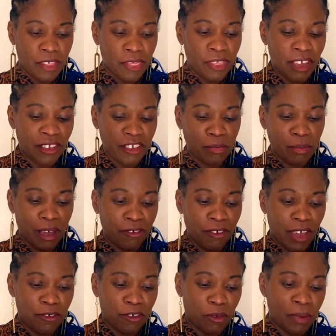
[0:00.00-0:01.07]
This is my
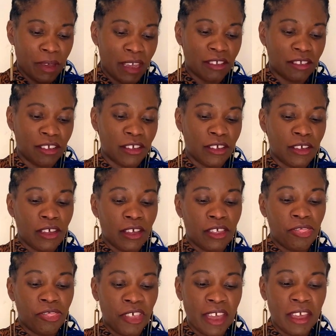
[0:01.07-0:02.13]
favorite piece.
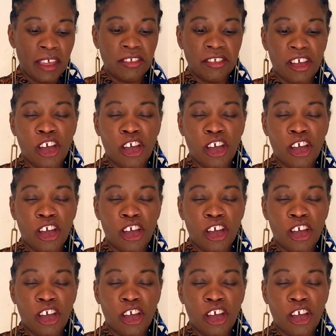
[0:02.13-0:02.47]
These